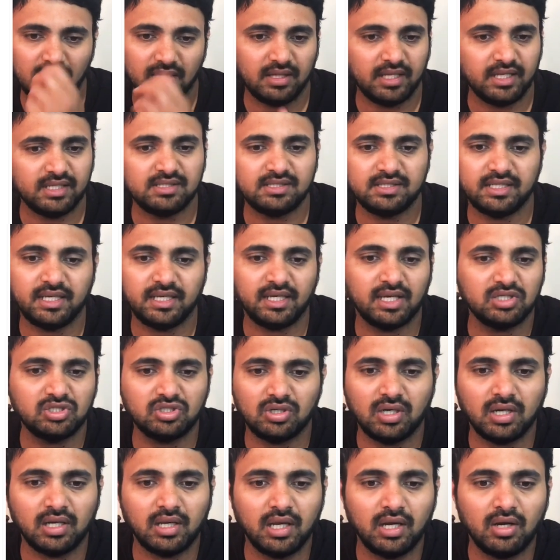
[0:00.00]
Then
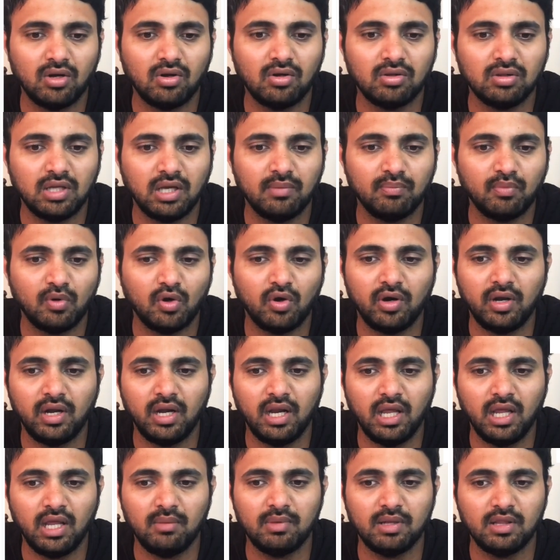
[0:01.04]
signature again on the employer
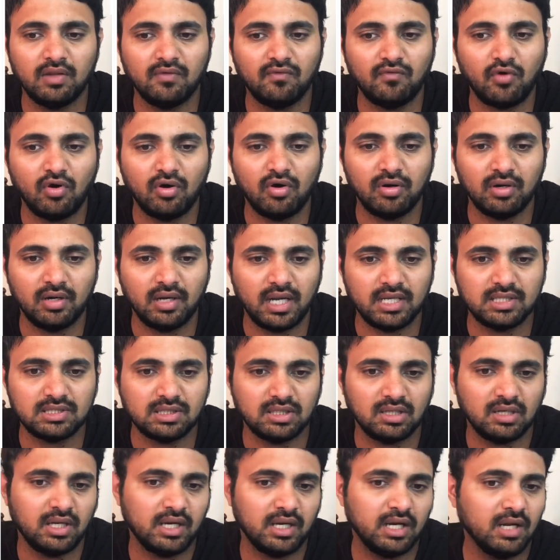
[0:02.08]
name and the foreign
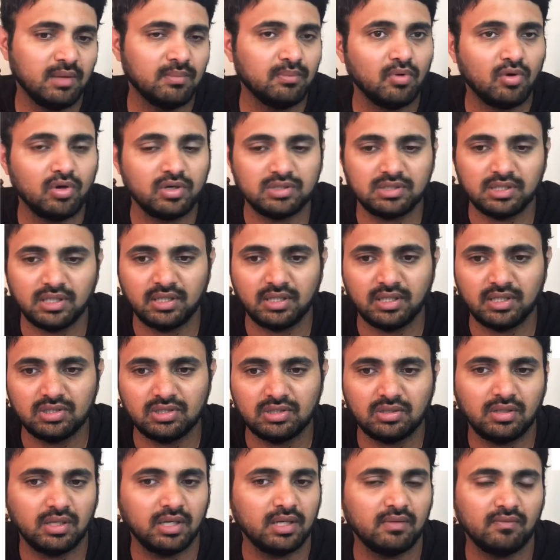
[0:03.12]
national, and employer
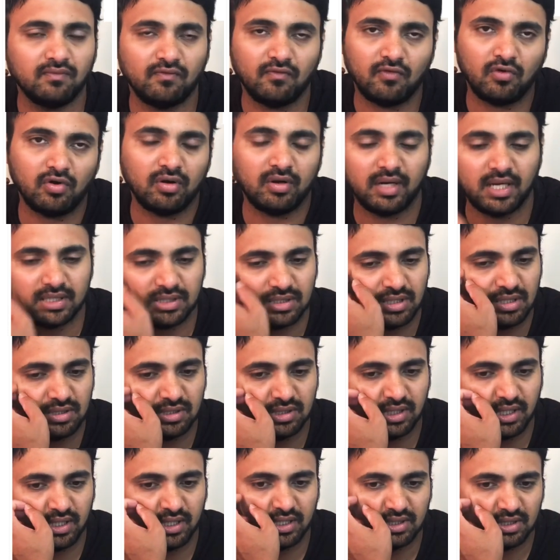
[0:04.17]
signature and foreign national
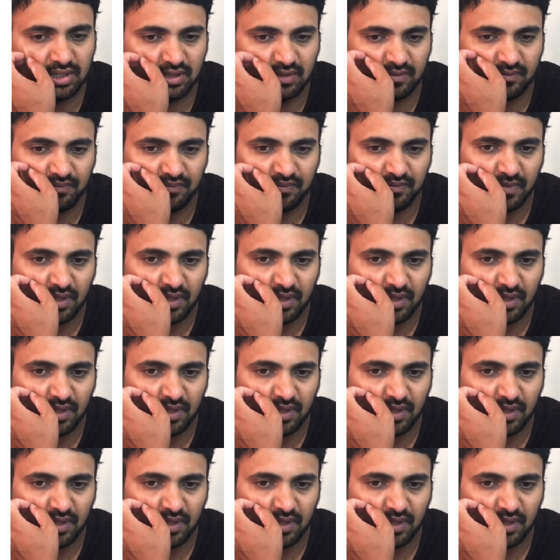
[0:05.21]
signature.